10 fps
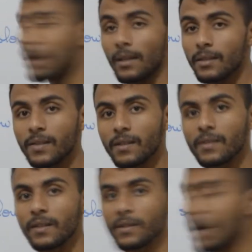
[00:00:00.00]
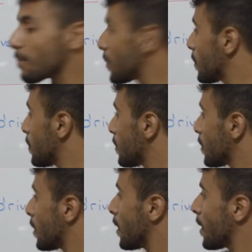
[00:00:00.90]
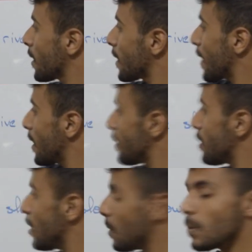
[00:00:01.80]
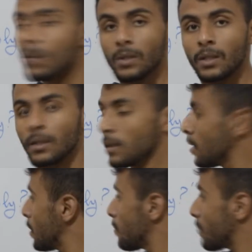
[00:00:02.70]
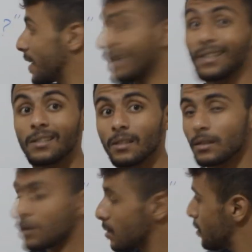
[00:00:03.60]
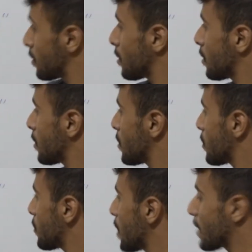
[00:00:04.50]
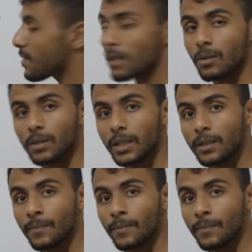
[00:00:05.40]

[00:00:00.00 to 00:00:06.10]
Let's see this example. Can you please drive slowly?